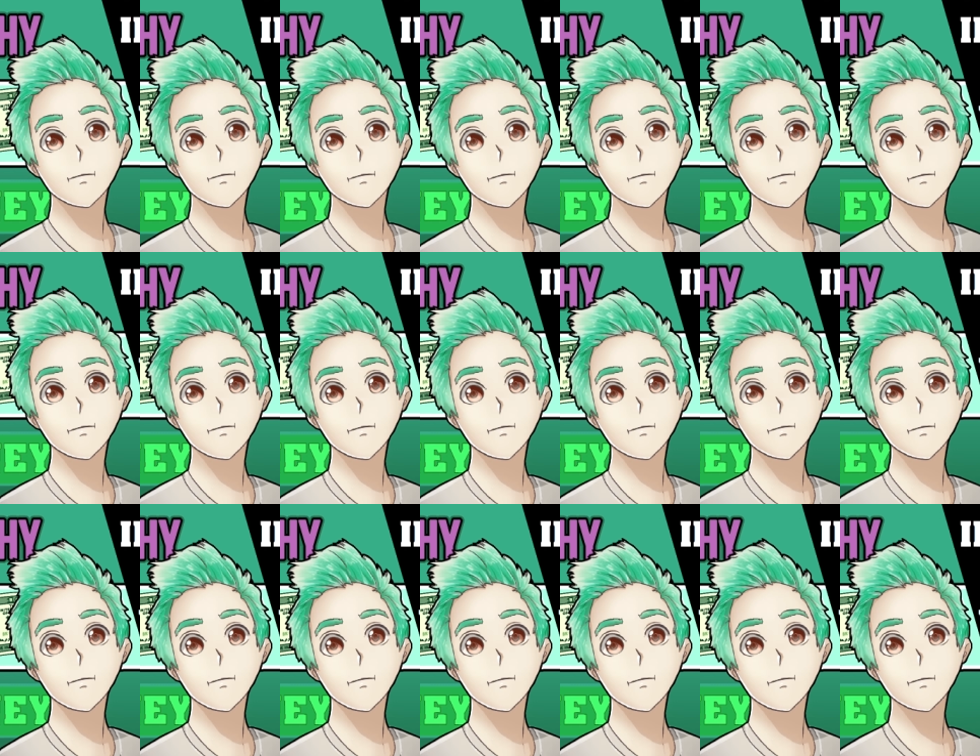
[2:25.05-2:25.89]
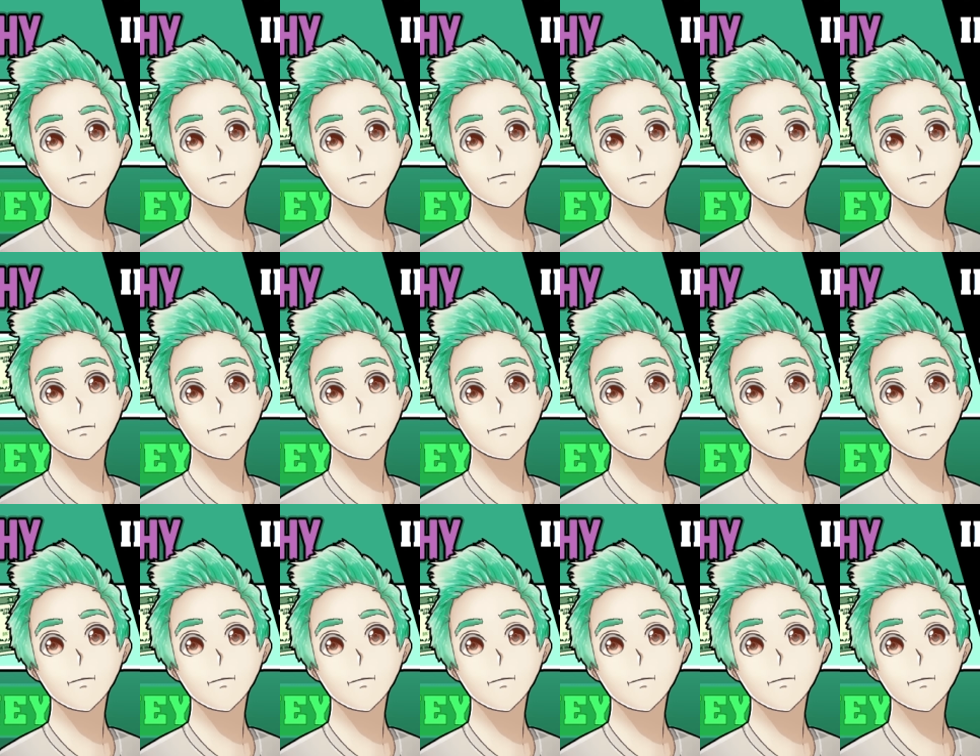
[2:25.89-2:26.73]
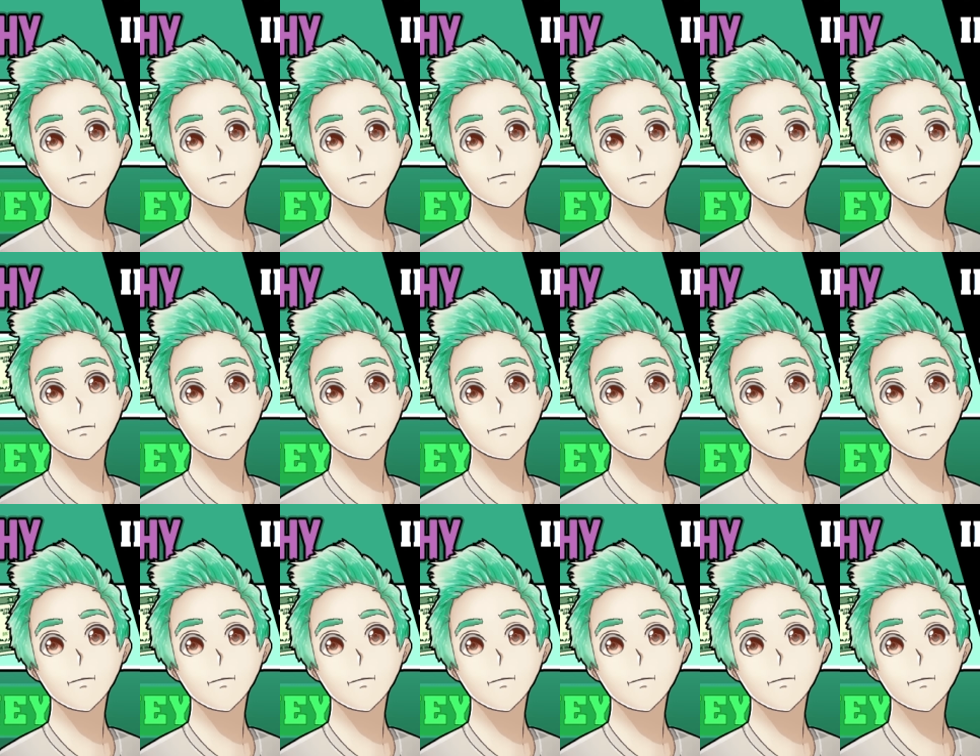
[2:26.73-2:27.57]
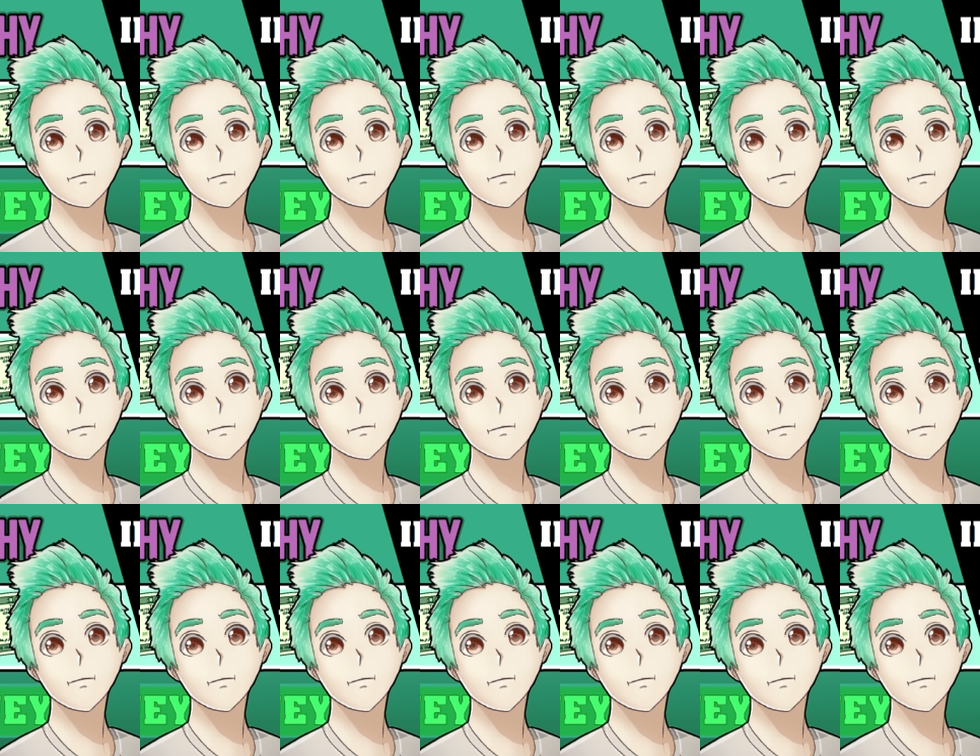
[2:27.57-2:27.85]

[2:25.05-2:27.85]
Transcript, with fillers: to lower your mor- mortgage interest rate.